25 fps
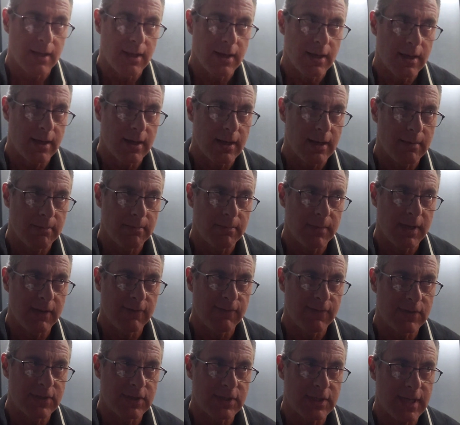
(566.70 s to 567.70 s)
Um,
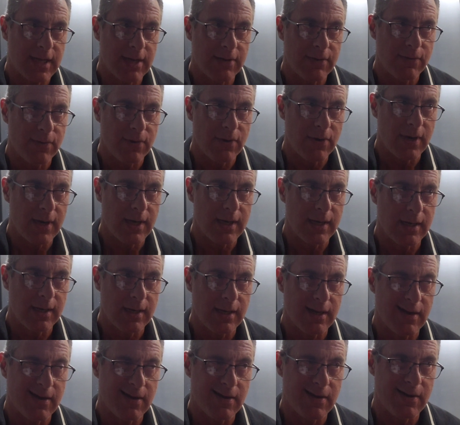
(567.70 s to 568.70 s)
if it's done right,
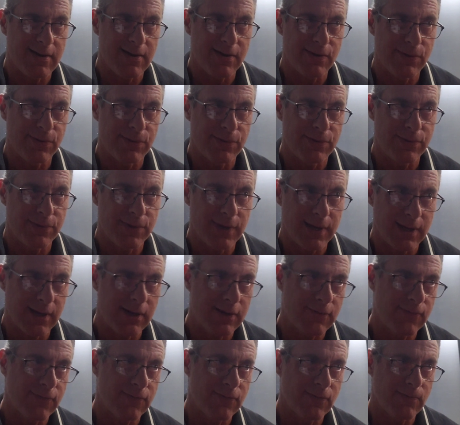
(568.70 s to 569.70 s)
I think
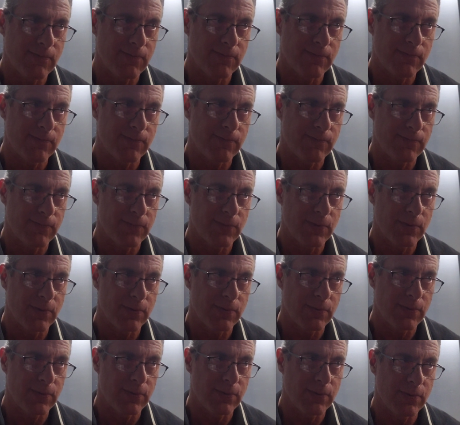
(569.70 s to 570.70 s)
from
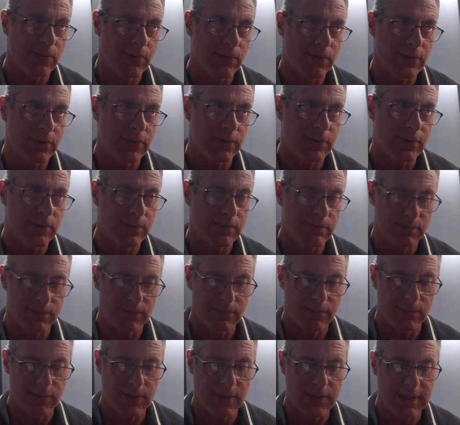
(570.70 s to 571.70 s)
all the,
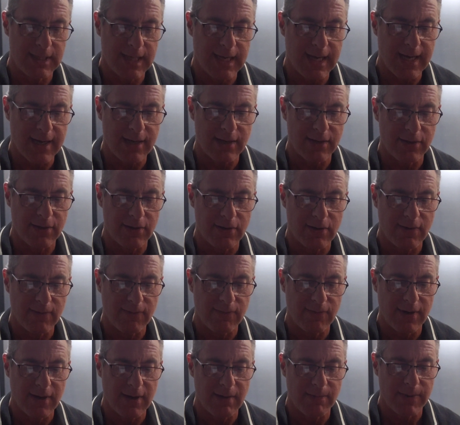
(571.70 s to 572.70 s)
the data that
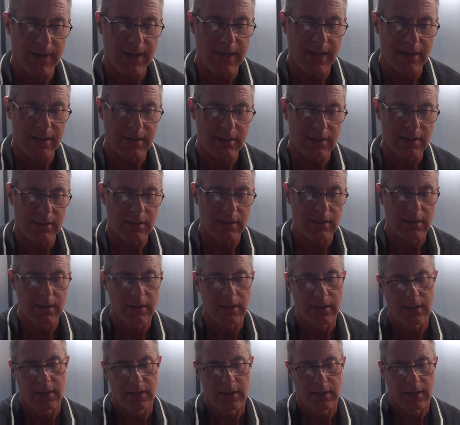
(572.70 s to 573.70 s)
I've read about it,
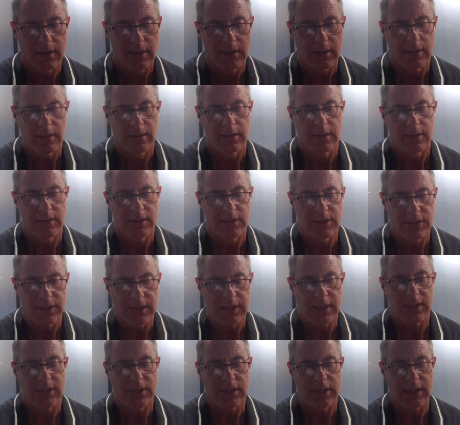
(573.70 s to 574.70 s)
the
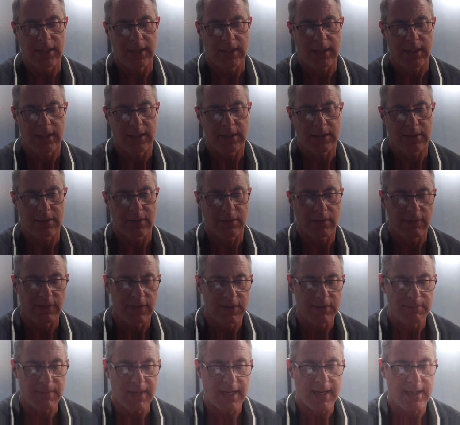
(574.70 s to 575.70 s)
Synergy sort of
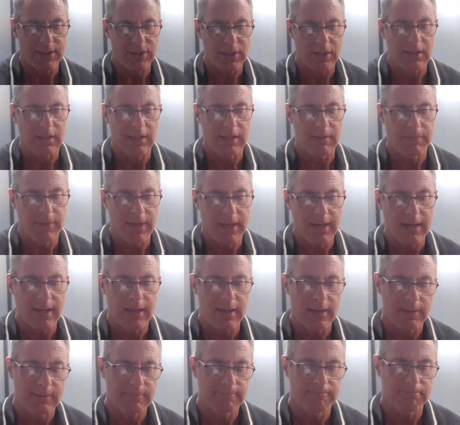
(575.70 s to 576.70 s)
is marginally better.
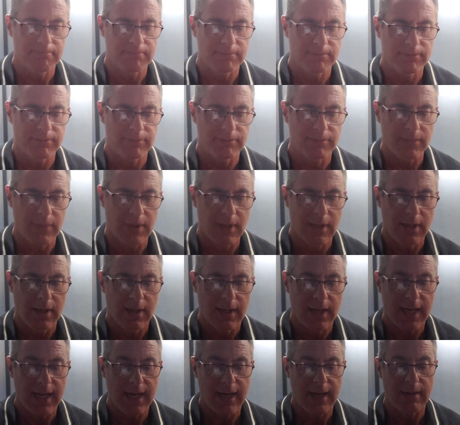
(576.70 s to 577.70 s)

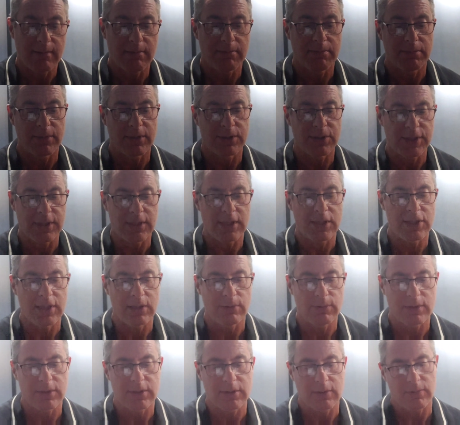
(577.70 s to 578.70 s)
And the Synergy
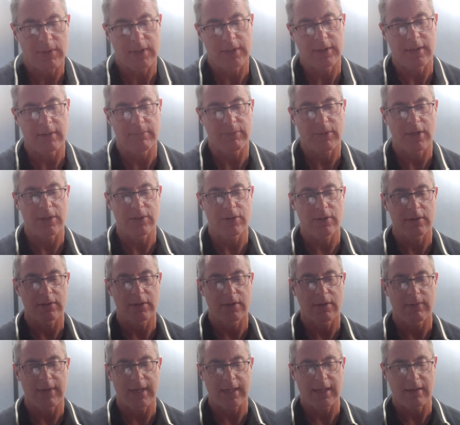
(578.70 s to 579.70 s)
was the one that my
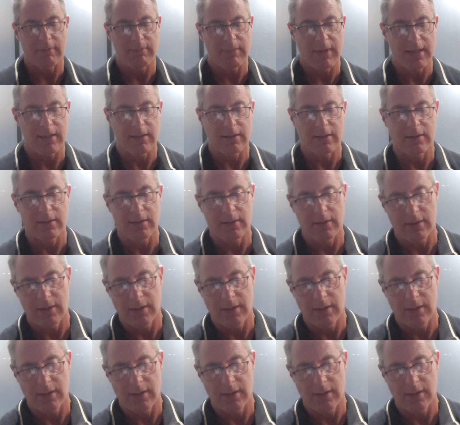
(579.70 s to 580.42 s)
doctor recommended,